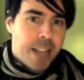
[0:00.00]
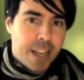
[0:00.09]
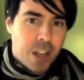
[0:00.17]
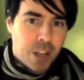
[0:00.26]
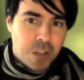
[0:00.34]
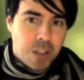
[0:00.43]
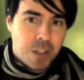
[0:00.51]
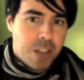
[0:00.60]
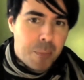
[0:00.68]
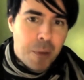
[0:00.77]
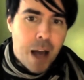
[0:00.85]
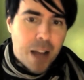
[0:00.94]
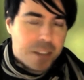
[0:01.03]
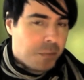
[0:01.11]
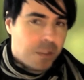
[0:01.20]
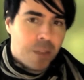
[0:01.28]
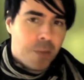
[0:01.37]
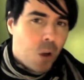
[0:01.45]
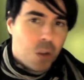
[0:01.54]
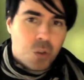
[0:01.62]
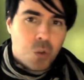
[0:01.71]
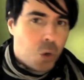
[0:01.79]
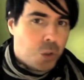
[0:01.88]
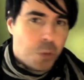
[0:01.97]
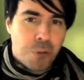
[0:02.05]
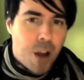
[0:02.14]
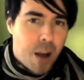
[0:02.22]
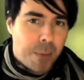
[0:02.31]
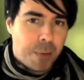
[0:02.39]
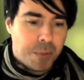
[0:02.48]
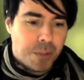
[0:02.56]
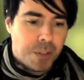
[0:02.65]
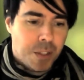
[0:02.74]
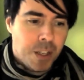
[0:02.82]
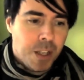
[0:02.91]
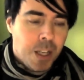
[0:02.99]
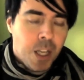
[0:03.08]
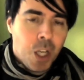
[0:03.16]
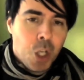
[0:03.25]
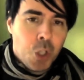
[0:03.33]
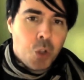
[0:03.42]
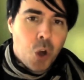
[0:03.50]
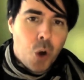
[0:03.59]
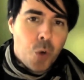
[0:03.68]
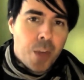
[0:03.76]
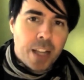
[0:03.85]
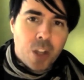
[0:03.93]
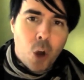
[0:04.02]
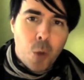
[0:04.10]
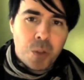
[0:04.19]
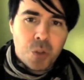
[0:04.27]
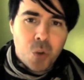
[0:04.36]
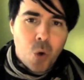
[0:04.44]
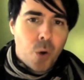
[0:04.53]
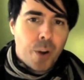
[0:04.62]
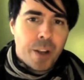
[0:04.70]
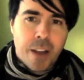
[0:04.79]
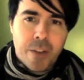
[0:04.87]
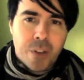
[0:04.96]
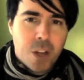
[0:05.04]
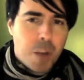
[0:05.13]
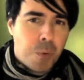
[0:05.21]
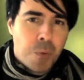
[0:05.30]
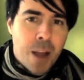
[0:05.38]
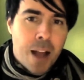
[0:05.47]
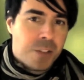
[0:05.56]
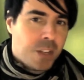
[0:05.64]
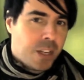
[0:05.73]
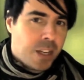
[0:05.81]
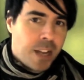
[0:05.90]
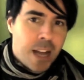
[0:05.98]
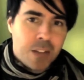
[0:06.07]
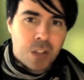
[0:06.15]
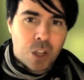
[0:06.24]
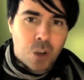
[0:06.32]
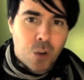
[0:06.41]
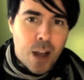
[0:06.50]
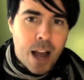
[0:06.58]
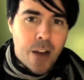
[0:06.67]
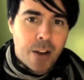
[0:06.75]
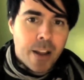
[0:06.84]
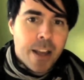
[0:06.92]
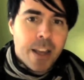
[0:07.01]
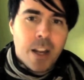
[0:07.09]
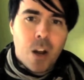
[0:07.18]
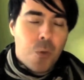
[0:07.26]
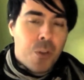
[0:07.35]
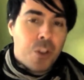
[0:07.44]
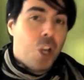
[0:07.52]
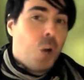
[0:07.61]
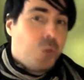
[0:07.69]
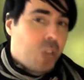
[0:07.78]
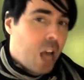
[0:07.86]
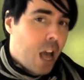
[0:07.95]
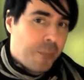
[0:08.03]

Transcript: Garcia, he's outboxing him, he's giving all sorts of problems. So they got the open scoring, every couple of rounds they're going to announce to the crowd. You know, the Showtime,